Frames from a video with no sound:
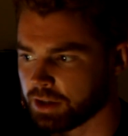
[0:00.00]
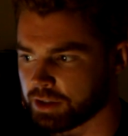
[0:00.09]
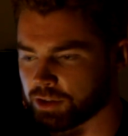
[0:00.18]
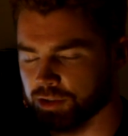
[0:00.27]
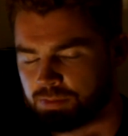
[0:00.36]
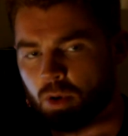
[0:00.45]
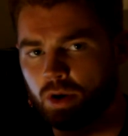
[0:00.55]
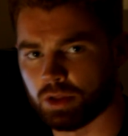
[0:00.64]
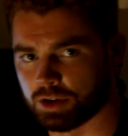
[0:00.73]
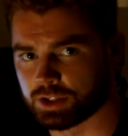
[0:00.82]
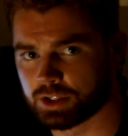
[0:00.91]
so
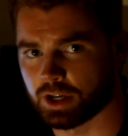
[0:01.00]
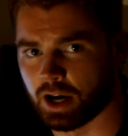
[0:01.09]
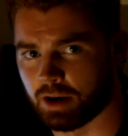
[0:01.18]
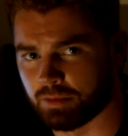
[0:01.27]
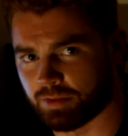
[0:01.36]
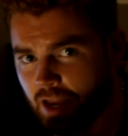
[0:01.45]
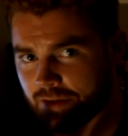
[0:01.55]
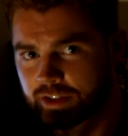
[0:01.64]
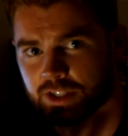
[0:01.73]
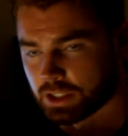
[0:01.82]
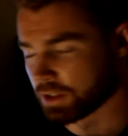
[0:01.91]
spoilers if you
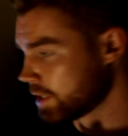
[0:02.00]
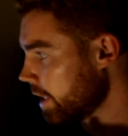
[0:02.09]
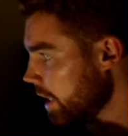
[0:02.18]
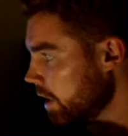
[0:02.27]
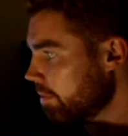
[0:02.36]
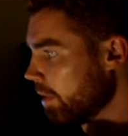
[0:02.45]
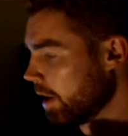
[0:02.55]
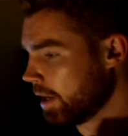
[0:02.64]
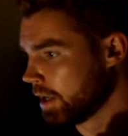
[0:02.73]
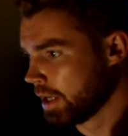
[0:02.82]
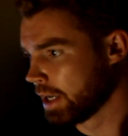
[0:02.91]
haven't seen Christine,
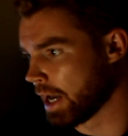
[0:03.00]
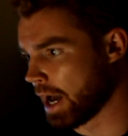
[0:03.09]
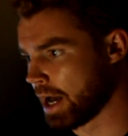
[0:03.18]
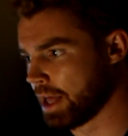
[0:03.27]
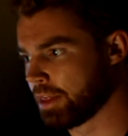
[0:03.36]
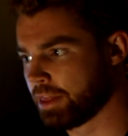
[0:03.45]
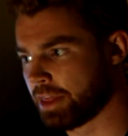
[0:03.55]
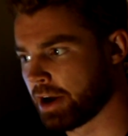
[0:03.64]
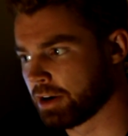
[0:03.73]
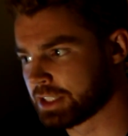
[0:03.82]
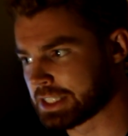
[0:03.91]
but
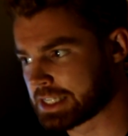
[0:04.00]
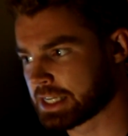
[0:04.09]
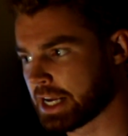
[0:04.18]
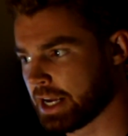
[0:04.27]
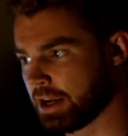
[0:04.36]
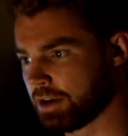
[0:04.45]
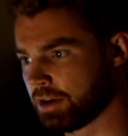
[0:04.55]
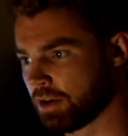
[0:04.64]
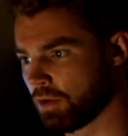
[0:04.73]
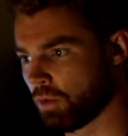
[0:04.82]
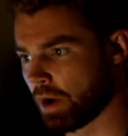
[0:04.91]
there is a
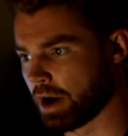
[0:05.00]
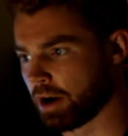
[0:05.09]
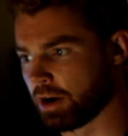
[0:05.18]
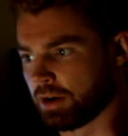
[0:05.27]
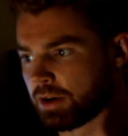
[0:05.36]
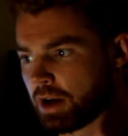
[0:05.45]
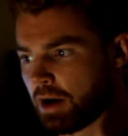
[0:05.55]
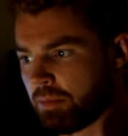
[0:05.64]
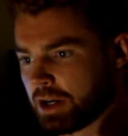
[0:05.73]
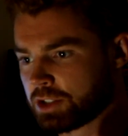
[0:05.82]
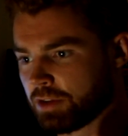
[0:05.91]
scene where a
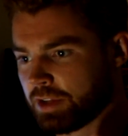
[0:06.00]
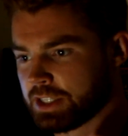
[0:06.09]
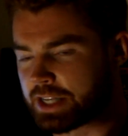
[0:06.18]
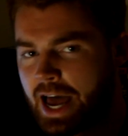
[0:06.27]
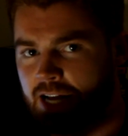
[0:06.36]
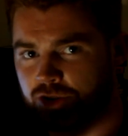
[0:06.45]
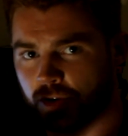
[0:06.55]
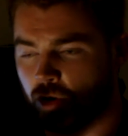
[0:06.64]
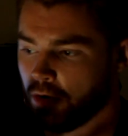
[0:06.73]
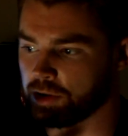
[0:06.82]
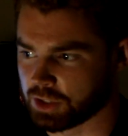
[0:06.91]
bunch of these
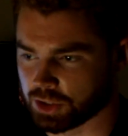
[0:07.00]
assholes